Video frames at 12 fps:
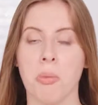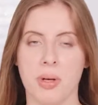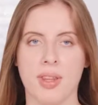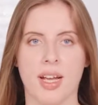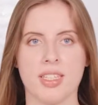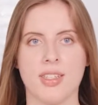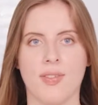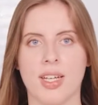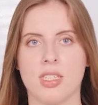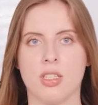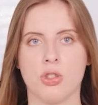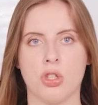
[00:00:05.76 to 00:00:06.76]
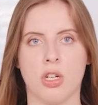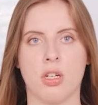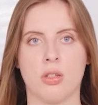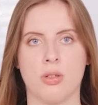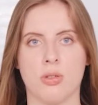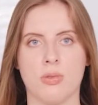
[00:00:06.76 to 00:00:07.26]
with activated
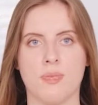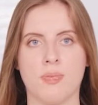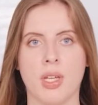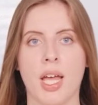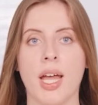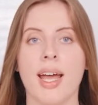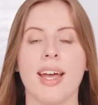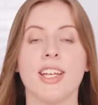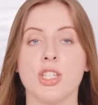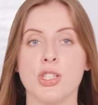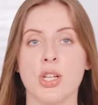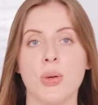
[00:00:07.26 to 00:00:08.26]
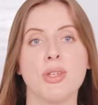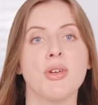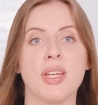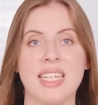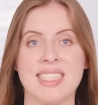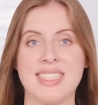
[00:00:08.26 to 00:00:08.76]
charcoal. And to show
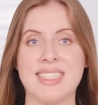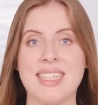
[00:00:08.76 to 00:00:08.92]
you it's